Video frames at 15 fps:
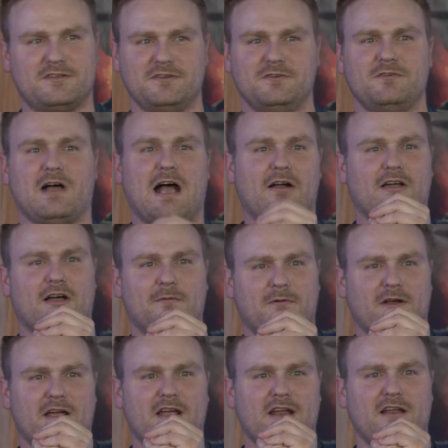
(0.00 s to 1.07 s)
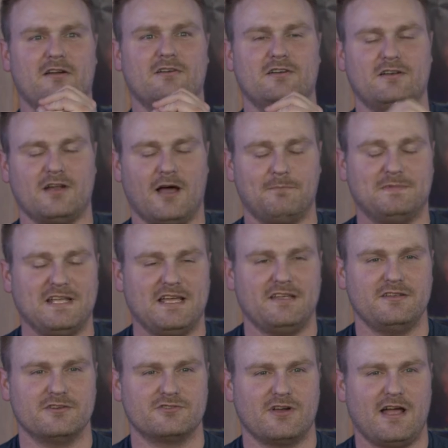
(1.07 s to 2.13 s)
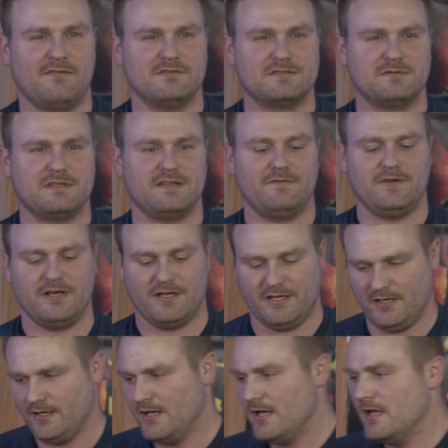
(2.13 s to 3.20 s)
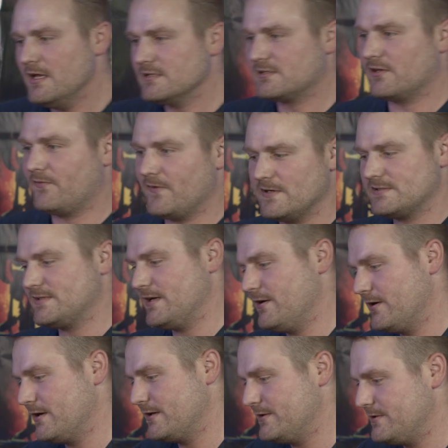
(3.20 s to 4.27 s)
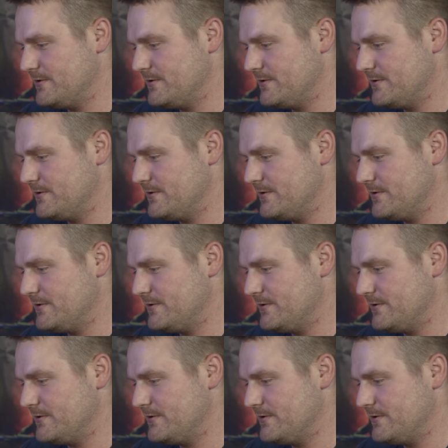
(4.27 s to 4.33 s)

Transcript: do how to upgrade or update your drivers with NVIDIA. So the first thing you're going